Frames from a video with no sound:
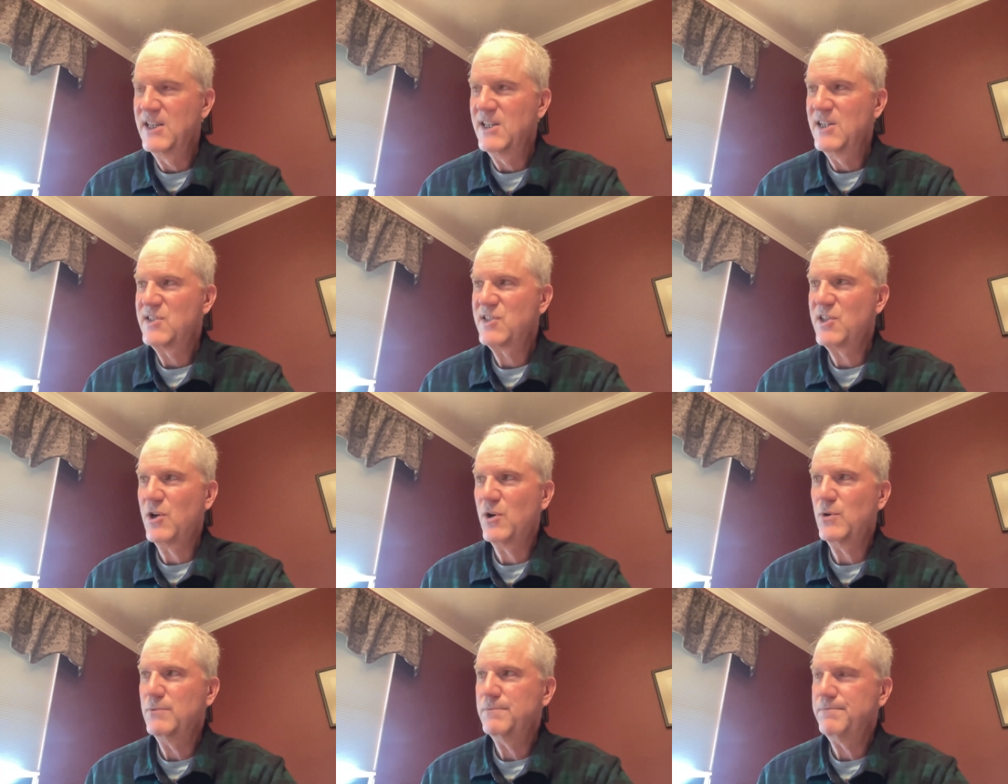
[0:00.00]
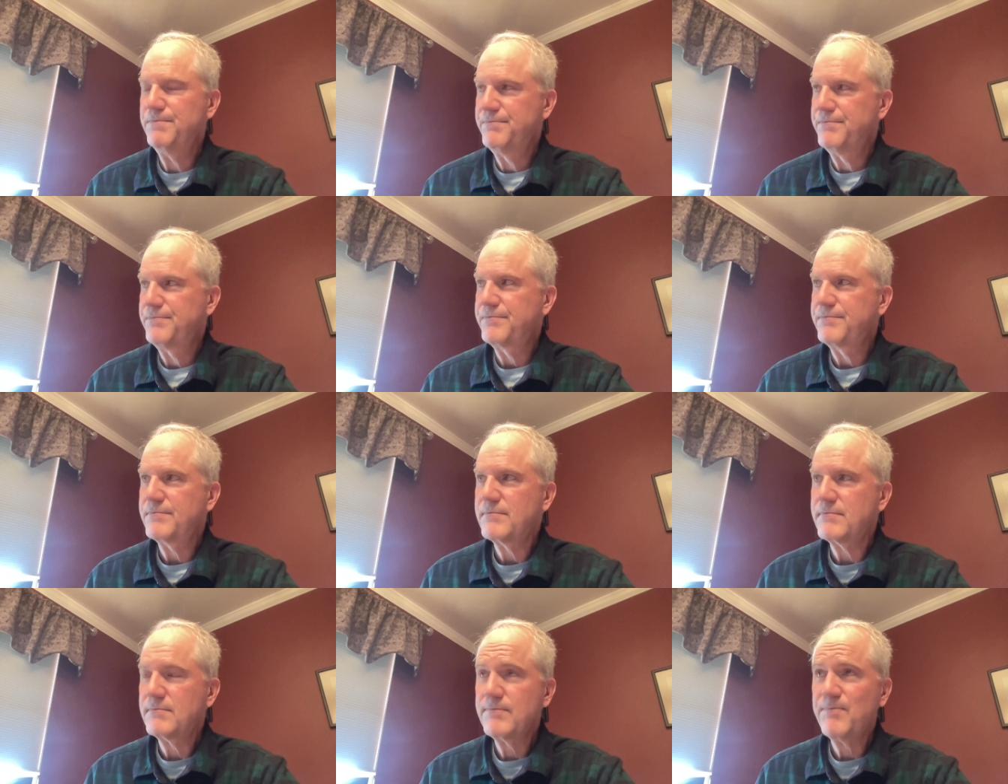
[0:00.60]
So
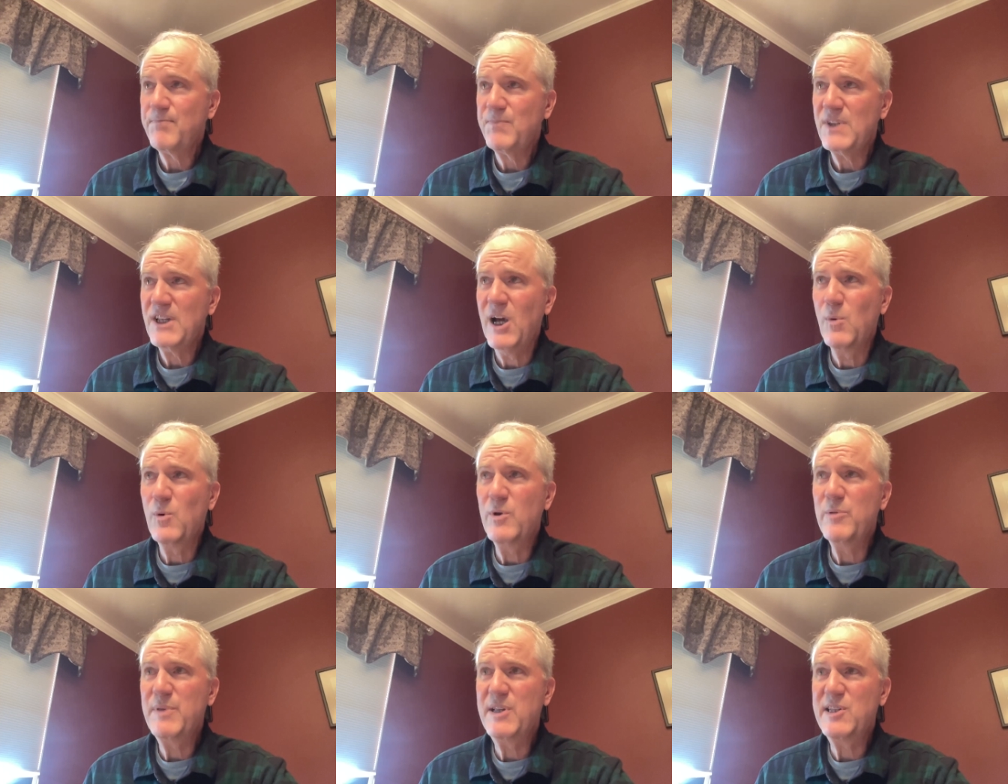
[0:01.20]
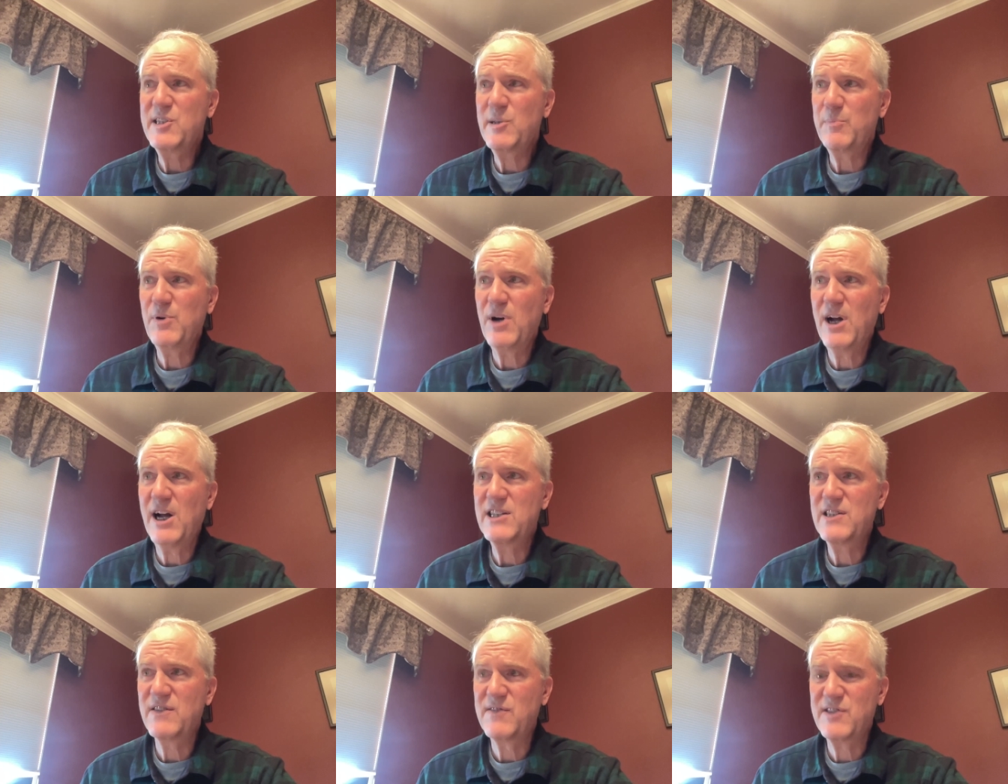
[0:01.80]
I wouldn't be
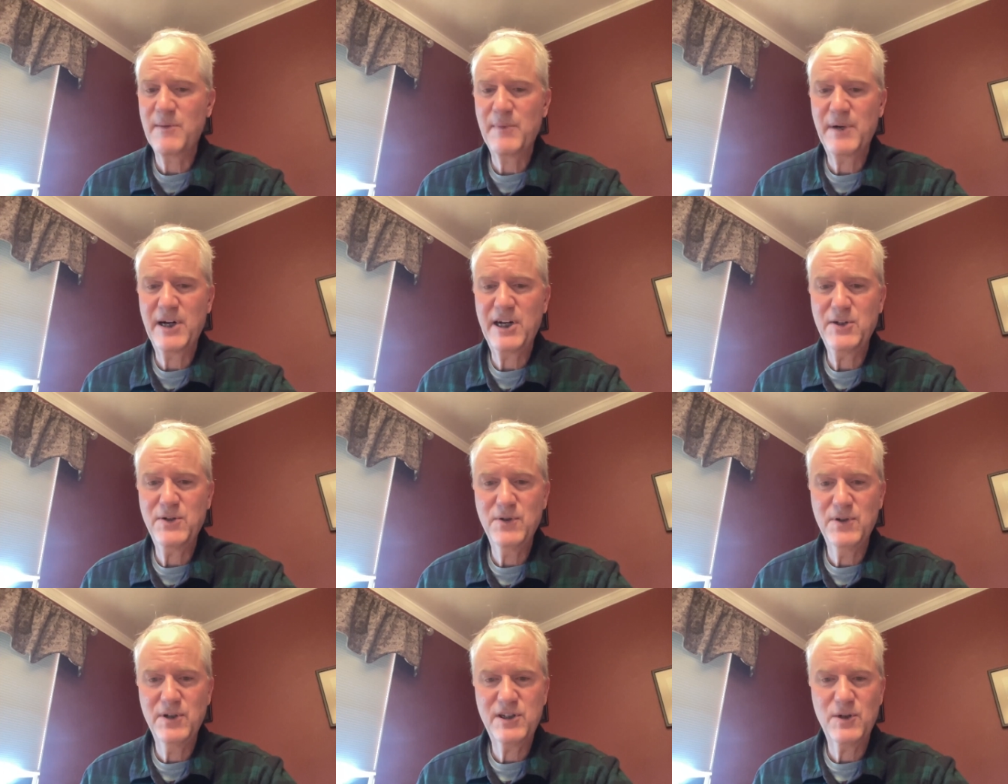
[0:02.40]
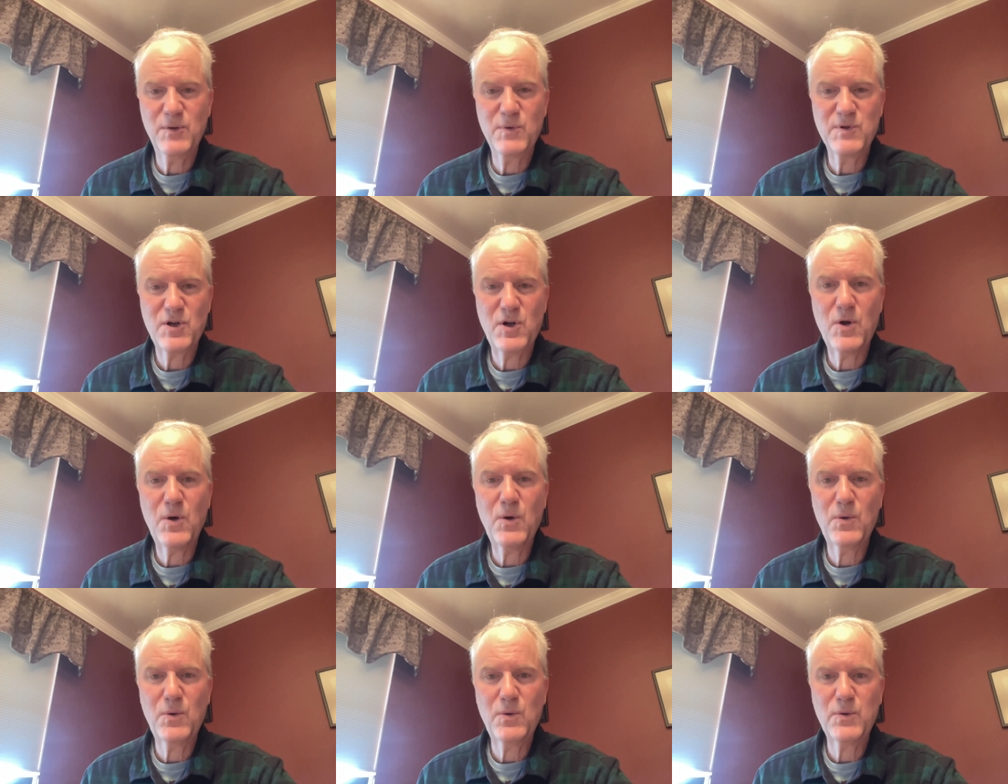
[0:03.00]
surprised if somebody knew that there was a
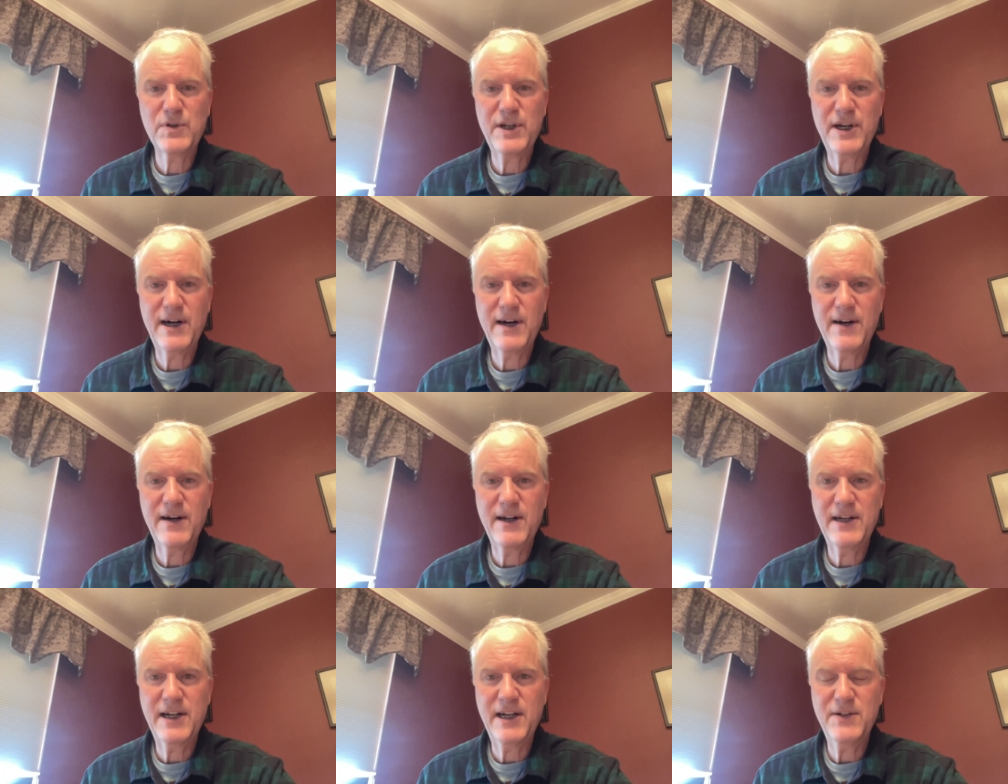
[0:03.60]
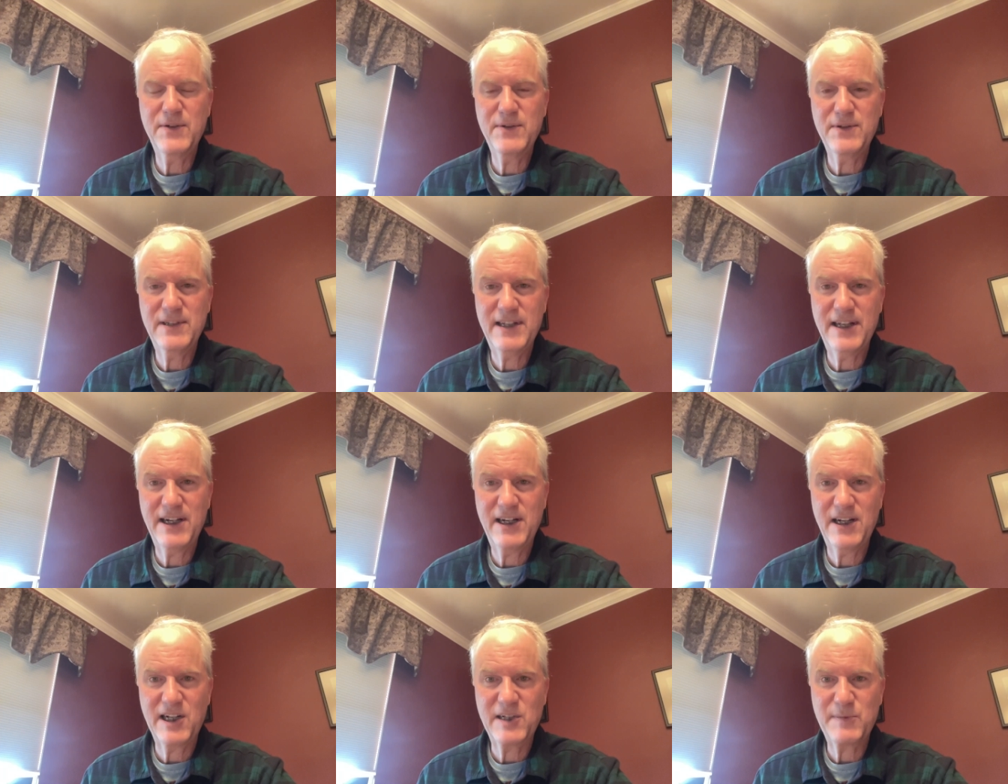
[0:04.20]
hole there and they knew that
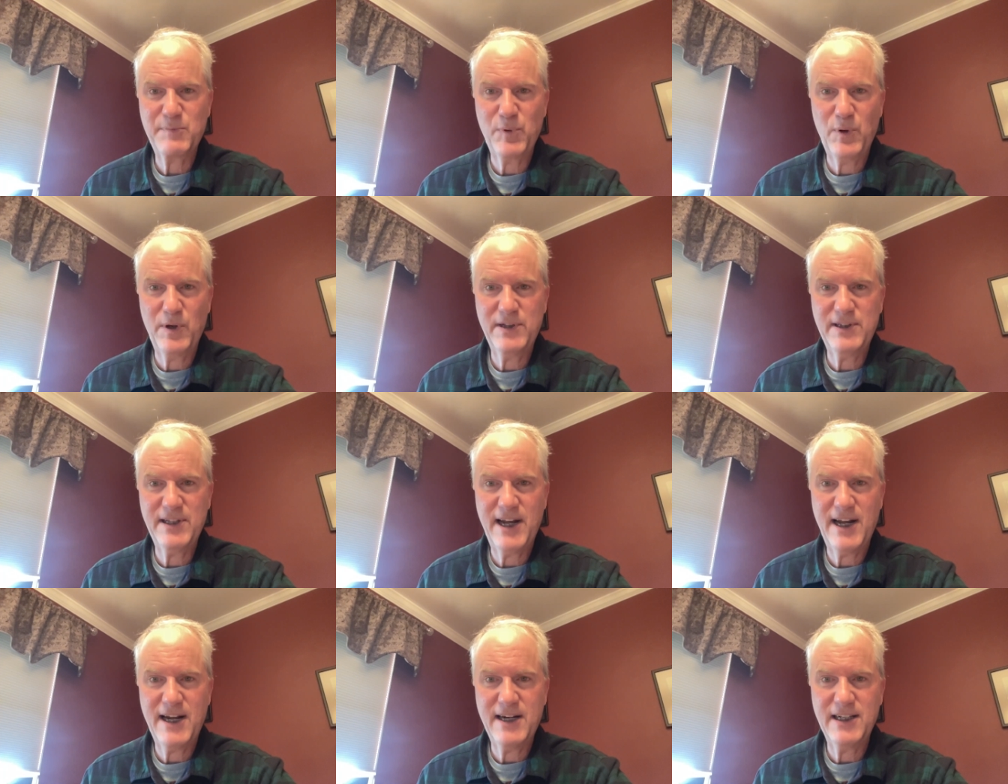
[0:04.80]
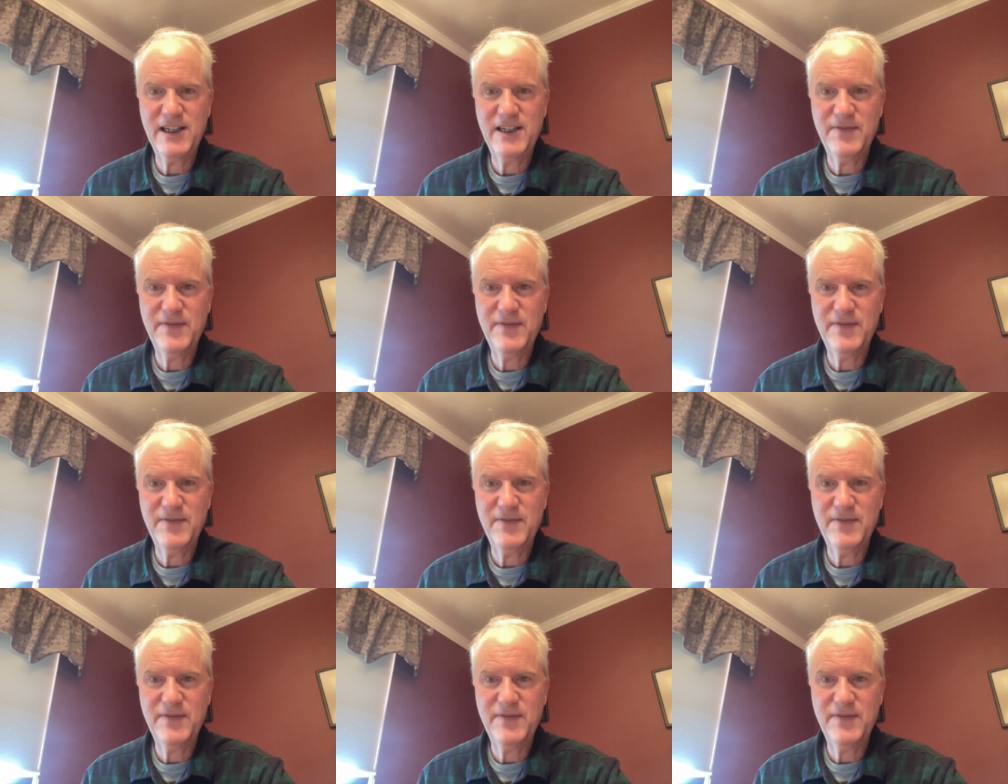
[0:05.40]
they could exploit that,